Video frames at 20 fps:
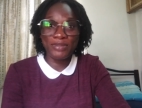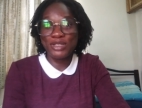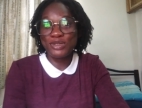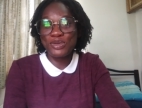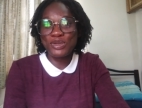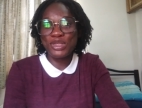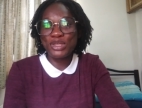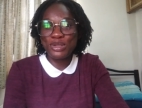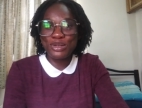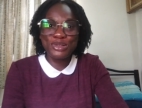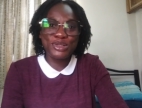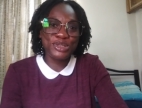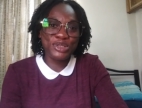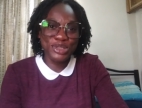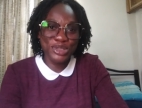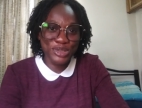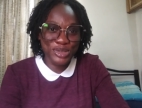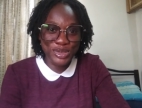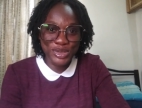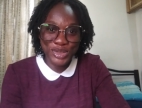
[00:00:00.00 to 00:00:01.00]
plead with you to
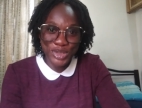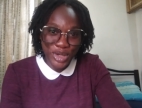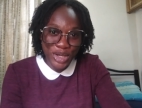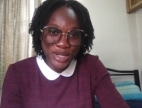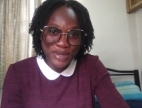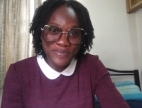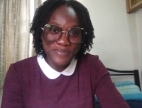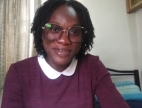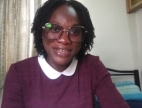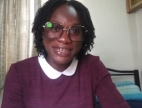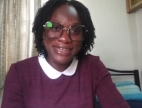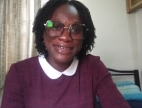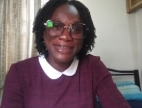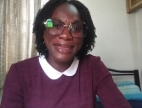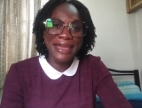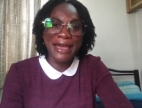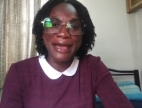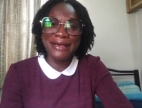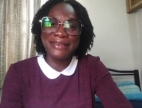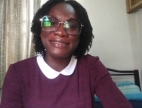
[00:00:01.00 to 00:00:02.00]
just join
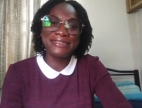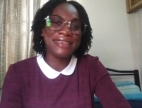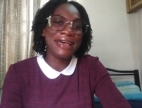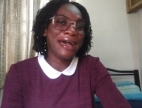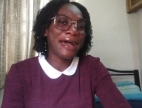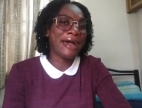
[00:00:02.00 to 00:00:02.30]
me as